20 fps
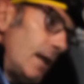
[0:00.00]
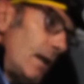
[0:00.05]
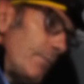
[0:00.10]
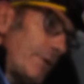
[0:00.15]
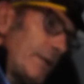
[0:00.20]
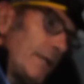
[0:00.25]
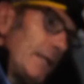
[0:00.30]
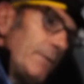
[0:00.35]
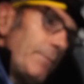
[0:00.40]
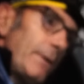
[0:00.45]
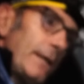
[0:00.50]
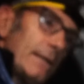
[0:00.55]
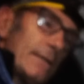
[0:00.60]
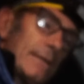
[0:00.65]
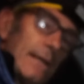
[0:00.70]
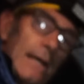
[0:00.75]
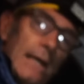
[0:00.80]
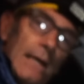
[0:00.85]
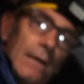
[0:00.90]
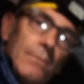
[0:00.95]
But in the
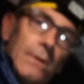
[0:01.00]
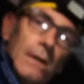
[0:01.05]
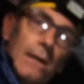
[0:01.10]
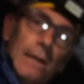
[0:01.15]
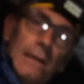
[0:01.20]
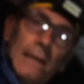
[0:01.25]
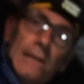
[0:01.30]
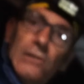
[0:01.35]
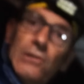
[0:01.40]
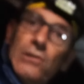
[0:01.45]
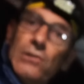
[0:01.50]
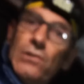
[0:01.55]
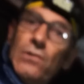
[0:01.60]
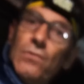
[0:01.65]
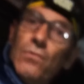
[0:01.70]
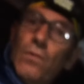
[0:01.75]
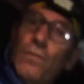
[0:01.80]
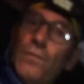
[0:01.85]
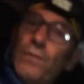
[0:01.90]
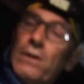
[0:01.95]
meantime, let's just
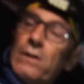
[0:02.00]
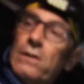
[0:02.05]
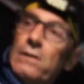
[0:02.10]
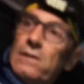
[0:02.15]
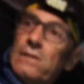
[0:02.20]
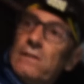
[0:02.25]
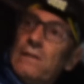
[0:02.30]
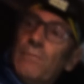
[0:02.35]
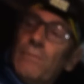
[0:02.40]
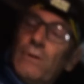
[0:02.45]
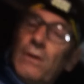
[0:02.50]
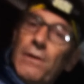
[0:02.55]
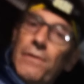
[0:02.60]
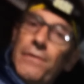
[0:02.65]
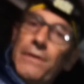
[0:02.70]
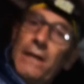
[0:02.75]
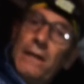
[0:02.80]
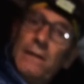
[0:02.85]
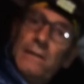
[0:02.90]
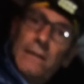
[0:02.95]
go over some of the
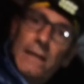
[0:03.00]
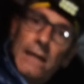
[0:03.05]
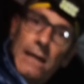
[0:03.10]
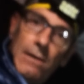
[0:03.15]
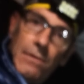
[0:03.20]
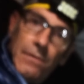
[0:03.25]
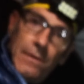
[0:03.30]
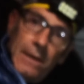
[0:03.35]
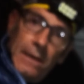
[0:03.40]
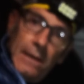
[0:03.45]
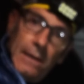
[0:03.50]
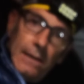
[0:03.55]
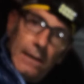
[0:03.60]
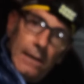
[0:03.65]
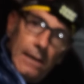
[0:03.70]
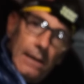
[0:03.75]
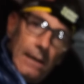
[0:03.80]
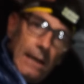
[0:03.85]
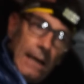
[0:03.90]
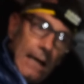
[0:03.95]
things that I think
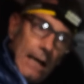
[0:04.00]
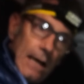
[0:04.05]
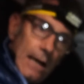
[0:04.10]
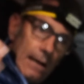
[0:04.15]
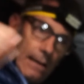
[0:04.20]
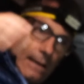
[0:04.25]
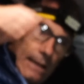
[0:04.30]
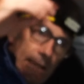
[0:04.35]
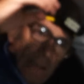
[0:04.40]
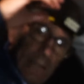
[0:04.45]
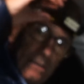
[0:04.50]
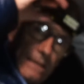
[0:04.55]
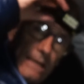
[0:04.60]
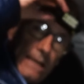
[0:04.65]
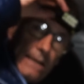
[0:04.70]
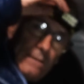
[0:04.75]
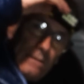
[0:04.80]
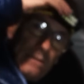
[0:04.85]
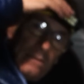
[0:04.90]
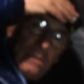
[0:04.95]

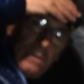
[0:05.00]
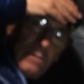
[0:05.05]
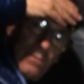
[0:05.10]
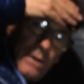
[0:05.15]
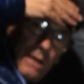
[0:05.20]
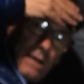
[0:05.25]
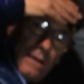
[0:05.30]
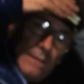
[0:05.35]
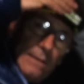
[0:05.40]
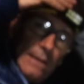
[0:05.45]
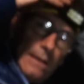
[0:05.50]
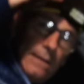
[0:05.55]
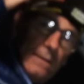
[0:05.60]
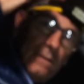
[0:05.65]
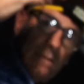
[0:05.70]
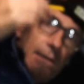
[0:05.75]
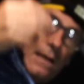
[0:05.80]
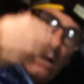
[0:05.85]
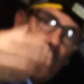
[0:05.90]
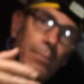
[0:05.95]
set Samaya
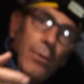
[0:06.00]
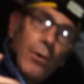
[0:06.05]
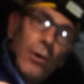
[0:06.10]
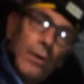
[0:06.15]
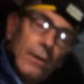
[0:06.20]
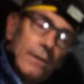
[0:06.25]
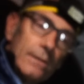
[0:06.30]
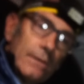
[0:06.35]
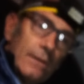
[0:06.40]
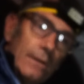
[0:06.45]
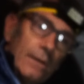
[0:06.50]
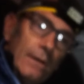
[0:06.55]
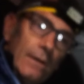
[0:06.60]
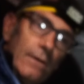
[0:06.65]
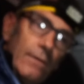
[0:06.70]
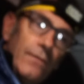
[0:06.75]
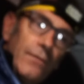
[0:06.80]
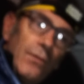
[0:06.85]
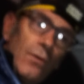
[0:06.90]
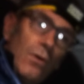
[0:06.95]
tents apart
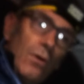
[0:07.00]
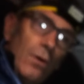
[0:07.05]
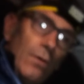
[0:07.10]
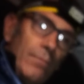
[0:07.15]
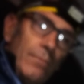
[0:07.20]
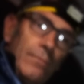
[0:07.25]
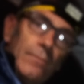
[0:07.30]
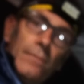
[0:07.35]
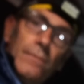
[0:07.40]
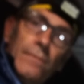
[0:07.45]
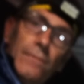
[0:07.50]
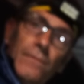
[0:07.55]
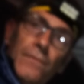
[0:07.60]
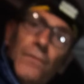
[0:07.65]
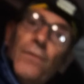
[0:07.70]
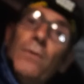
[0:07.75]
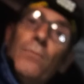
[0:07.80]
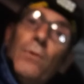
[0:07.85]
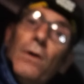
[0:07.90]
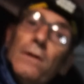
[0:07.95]
from
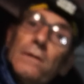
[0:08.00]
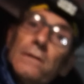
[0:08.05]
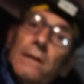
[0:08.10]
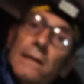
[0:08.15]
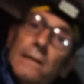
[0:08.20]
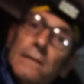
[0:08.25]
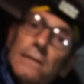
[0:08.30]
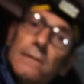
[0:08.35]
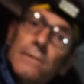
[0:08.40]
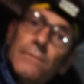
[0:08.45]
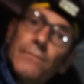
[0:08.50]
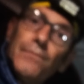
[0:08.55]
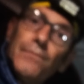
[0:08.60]
other tents.